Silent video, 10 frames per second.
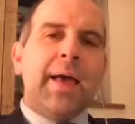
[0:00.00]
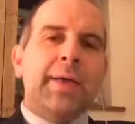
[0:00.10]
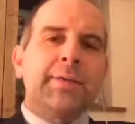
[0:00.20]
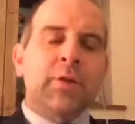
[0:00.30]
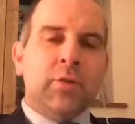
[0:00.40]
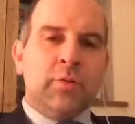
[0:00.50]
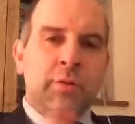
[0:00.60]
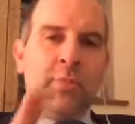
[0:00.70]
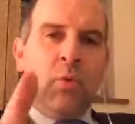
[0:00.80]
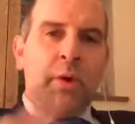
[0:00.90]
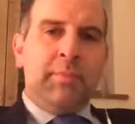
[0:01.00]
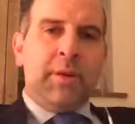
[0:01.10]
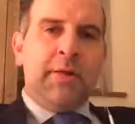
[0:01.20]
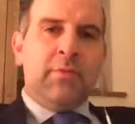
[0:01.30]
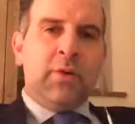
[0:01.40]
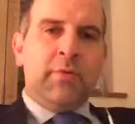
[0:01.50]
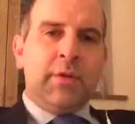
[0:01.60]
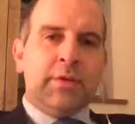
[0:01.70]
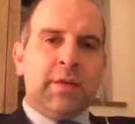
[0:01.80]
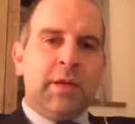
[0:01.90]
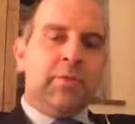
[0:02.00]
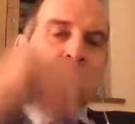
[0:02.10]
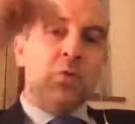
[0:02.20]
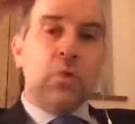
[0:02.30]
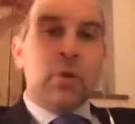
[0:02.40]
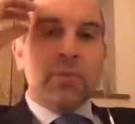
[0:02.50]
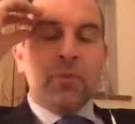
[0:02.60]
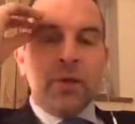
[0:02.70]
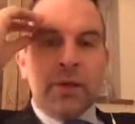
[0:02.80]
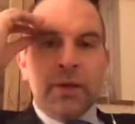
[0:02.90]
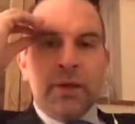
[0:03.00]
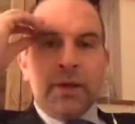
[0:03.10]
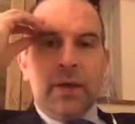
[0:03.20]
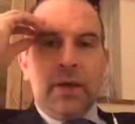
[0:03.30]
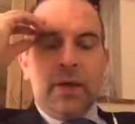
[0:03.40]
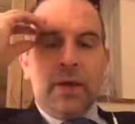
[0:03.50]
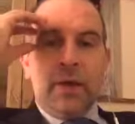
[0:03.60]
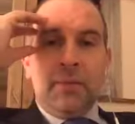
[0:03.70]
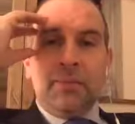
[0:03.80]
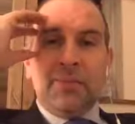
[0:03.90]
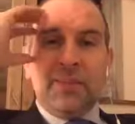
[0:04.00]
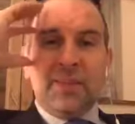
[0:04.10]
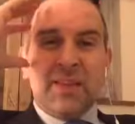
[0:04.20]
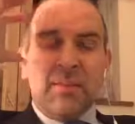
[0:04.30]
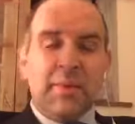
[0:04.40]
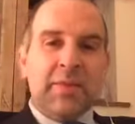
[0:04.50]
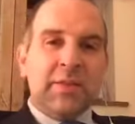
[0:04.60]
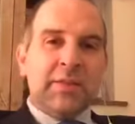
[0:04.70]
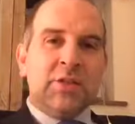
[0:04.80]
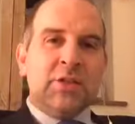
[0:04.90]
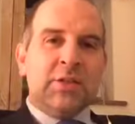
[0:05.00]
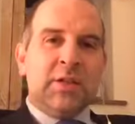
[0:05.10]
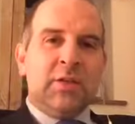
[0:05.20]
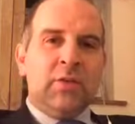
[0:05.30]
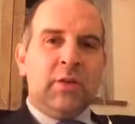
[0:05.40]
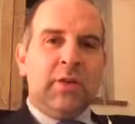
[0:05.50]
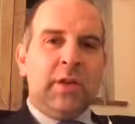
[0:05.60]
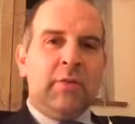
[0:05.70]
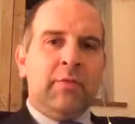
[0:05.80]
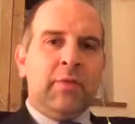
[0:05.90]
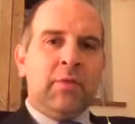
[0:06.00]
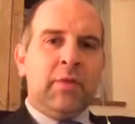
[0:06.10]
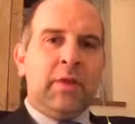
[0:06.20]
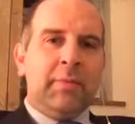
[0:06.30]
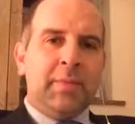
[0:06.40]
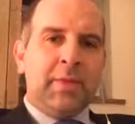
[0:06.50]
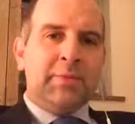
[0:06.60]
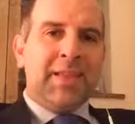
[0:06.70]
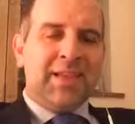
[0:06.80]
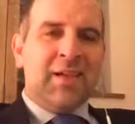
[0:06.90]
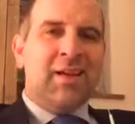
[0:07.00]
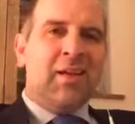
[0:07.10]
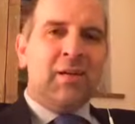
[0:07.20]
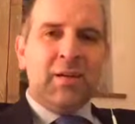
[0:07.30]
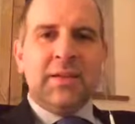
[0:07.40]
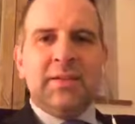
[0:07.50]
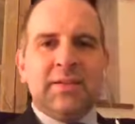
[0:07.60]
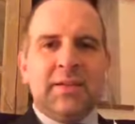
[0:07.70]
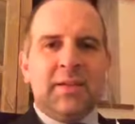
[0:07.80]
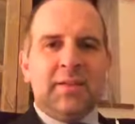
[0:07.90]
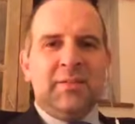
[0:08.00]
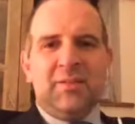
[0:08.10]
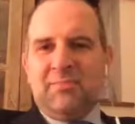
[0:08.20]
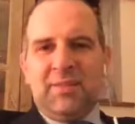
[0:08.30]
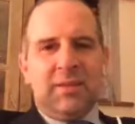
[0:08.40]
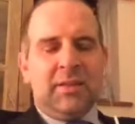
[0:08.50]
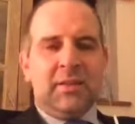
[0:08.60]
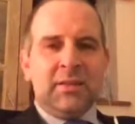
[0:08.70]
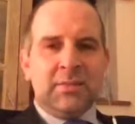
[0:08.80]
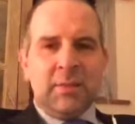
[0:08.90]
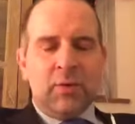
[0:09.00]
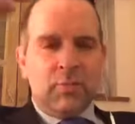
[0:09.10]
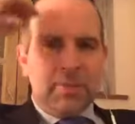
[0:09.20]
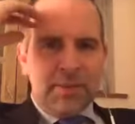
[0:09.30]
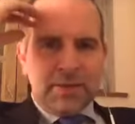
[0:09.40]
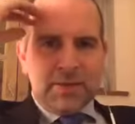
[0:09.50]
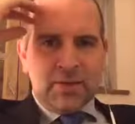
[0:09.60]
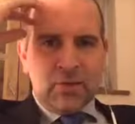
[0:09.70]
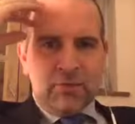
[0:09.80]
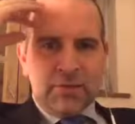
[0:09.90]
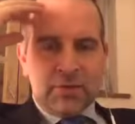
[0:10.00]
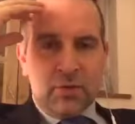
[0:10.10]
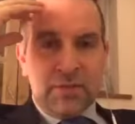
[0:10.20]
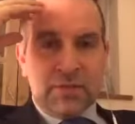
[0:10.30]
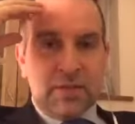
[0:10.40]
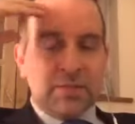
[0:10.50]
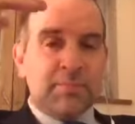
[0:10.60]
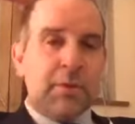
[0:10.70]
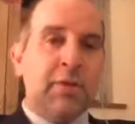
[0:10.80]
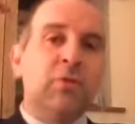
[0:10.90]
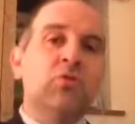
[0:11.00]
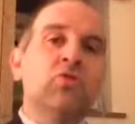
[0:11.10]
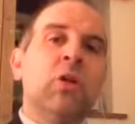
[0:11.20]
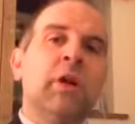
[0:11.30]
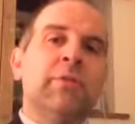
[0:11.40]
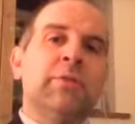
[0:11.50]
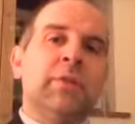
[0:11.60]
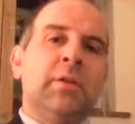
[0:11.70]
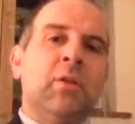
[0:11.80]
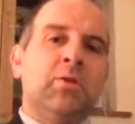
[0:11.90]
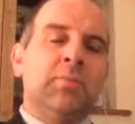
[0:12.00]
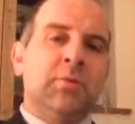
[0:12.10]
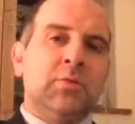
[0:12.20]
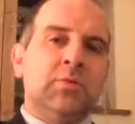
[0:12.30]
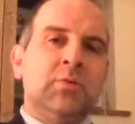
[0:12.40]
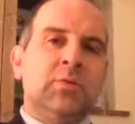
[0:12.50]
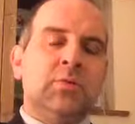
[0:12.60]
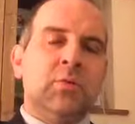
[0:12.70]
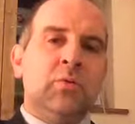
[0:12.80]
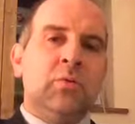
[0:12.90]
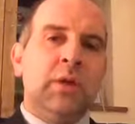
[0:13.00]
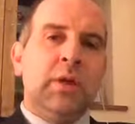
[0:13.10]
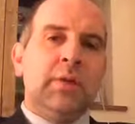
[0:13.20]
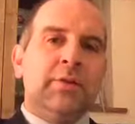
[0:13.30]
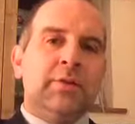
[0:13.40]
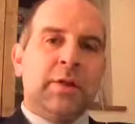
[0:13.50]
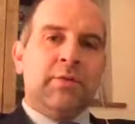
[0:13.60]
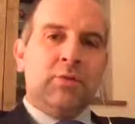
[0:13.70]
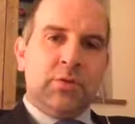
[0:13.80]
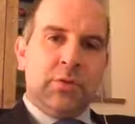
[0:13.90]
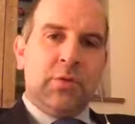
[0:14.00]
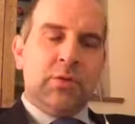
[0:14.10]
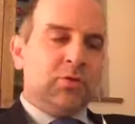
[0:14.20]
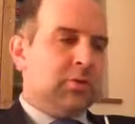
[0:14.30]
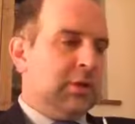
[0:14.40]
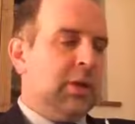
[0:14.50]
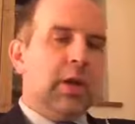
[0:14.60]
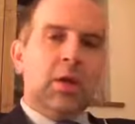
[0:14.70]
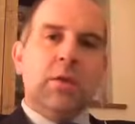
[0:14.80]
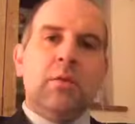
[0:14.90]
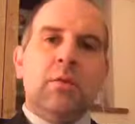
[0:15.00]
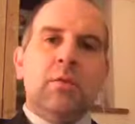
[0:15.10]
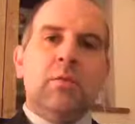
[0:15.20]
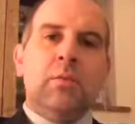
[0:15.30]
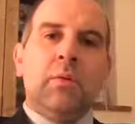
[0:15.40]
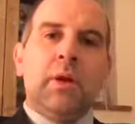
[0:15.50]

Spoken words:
So number one, plan for an overnight stay. Number two, what do I bring? A couple of things logistically you've got to think of. You've got to think of the things about the car. This may all be basic and obvious common sense, but if you drive to the hospital to have your surgery, you